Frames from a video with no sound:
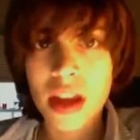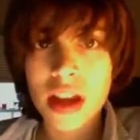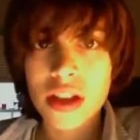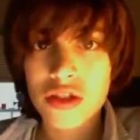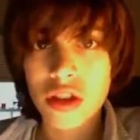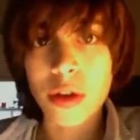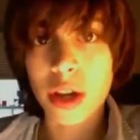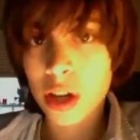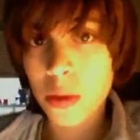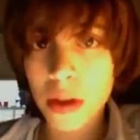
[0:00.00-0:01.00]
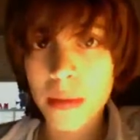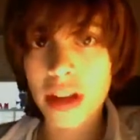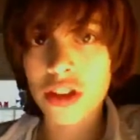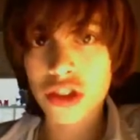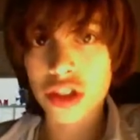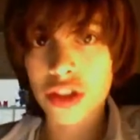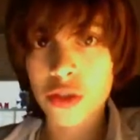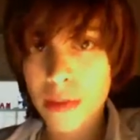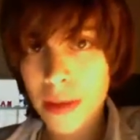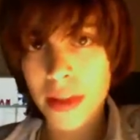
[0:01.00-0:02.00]
So you're going to want to make sure
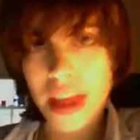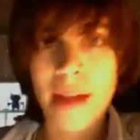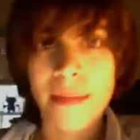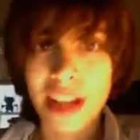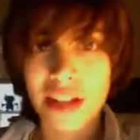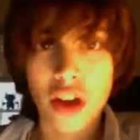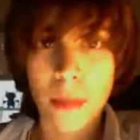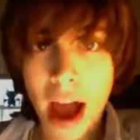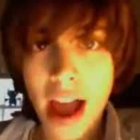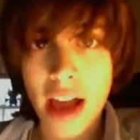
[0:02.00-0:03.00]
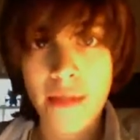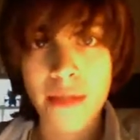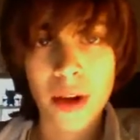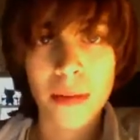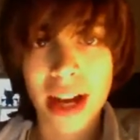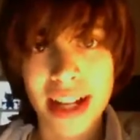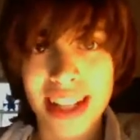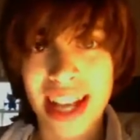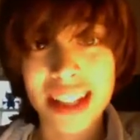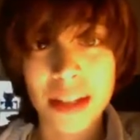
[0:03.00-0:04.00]
to remember that, because on my iPhone,
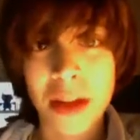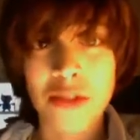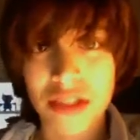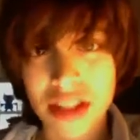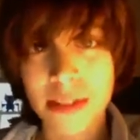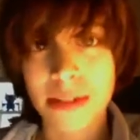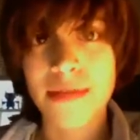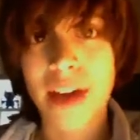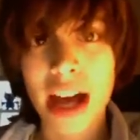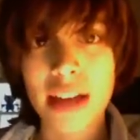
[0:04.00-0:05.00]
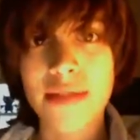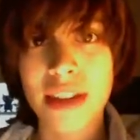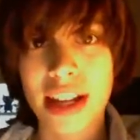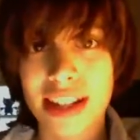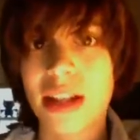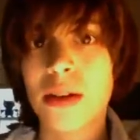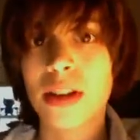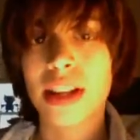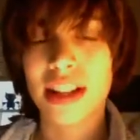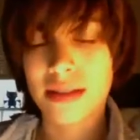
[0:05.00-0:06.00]
mine's SMS received 5, and
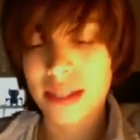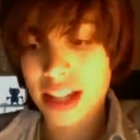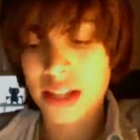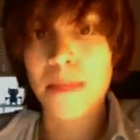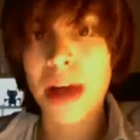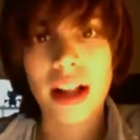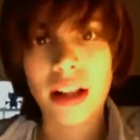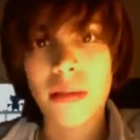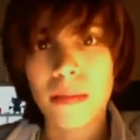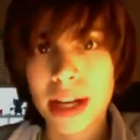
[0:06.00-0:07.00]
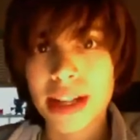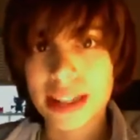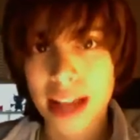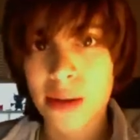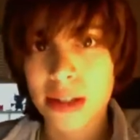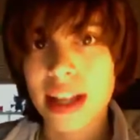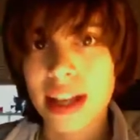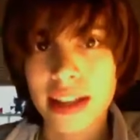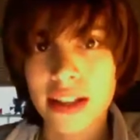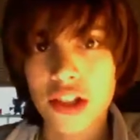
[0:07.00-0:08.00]
it says bell, but it sounds
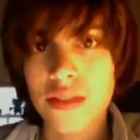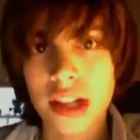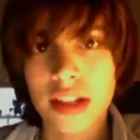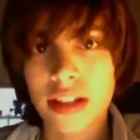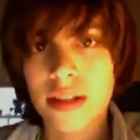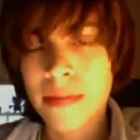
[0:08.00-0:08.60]
like Legend of Zelda.